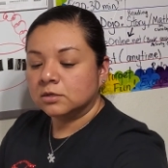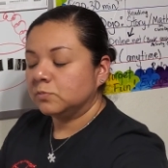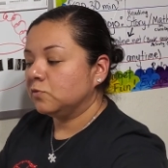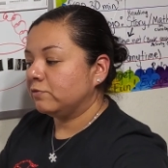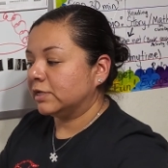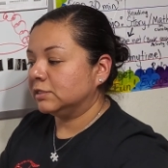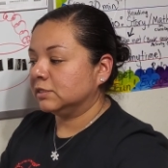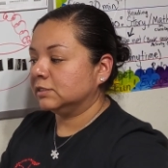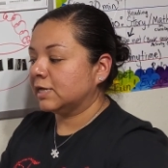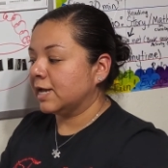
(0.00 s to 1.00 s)
Move that to
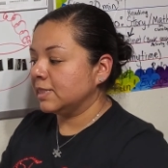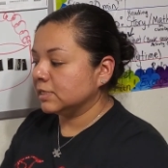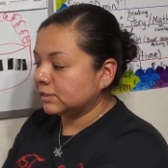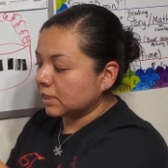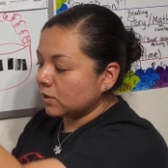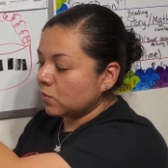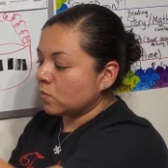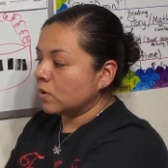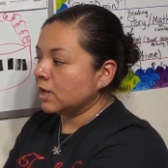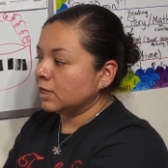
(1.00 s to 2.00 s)
the side. The
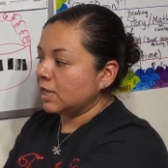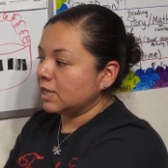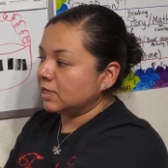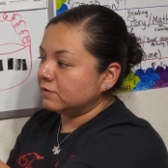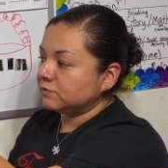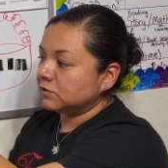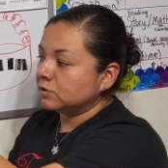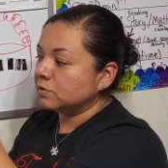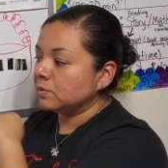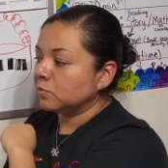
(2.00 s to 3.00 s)
second one, it gives you a
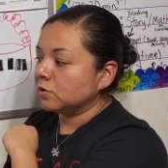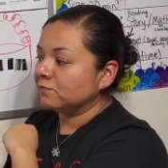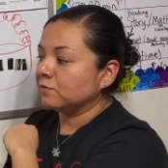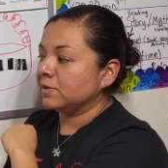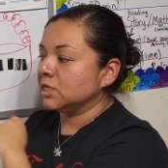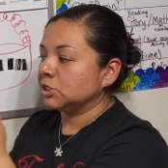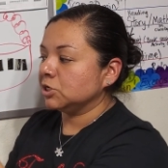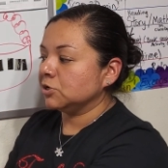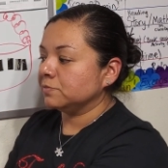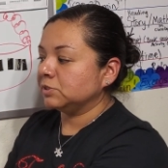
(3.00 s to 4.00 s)
little bit more information,
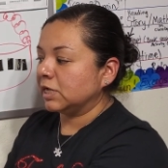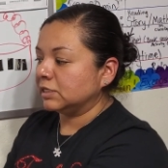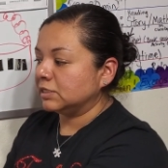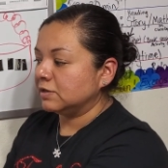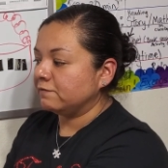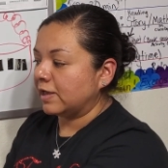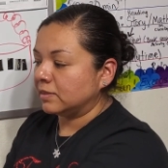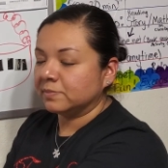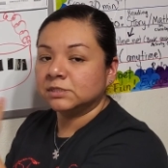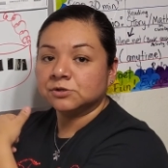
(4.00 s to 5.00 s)
your objective, and
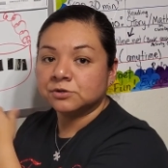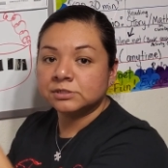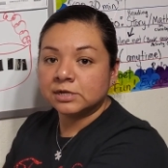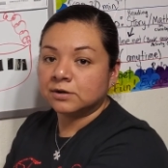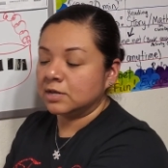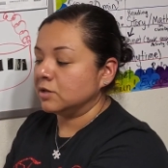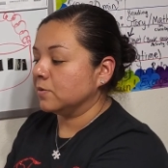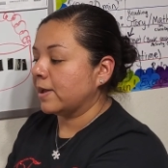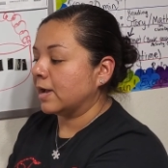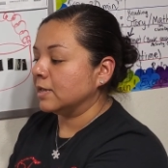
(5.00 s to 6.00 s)
the materials that are in your
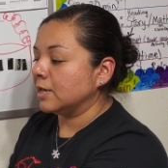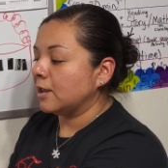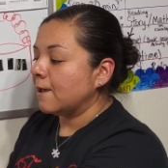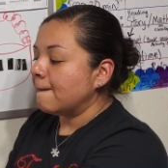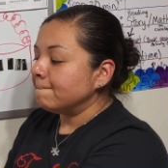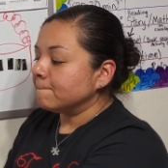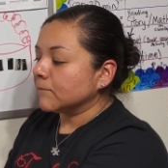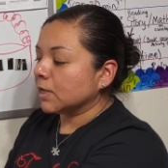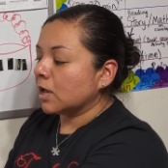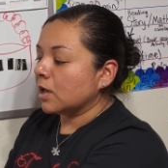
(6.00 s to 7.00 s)
packet.
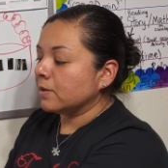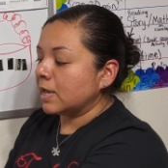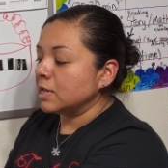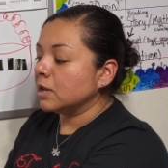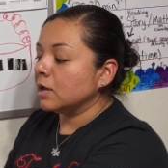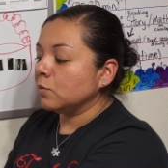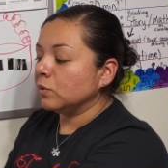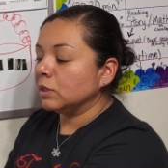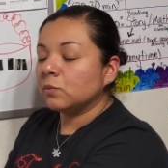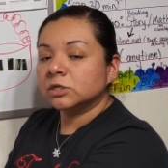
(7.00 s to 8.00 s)
Um, and I
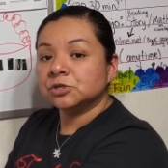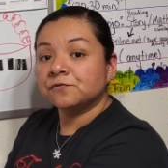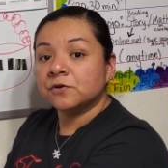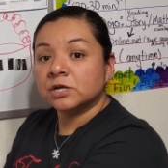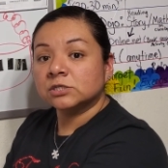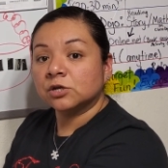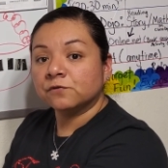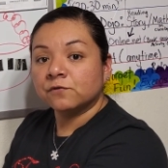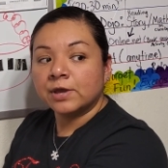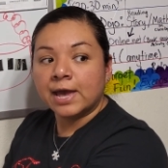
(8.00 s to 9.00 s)
really want you to focus on
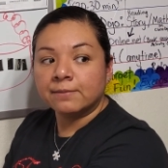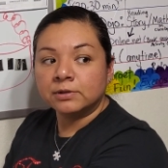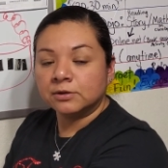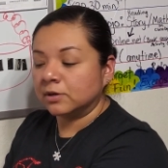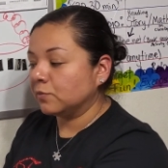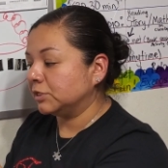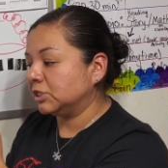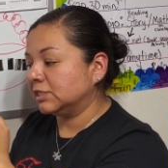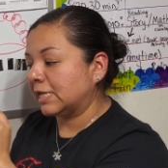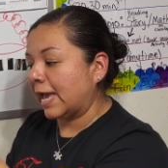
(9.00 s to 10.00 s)
your vocabulary, which
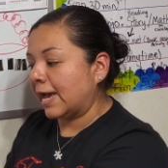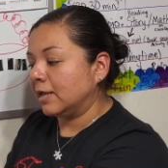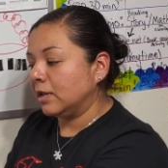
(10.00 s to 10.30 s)
is add